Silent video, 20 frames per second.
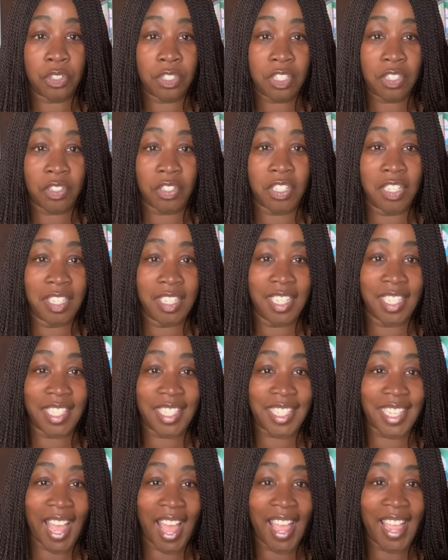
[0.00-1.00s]
surgeon
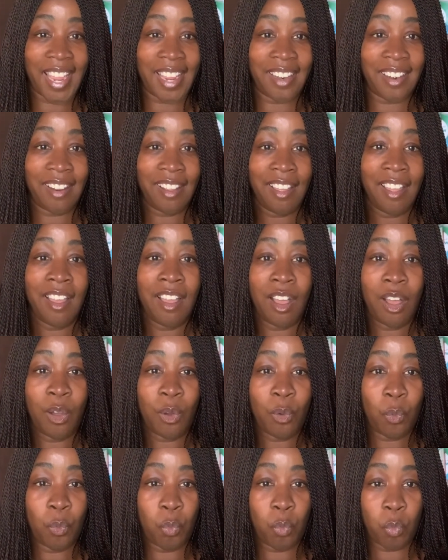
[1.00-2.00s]
decide,
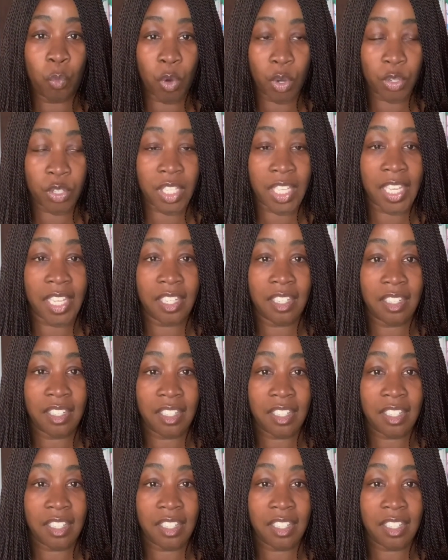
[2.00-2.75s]
work it.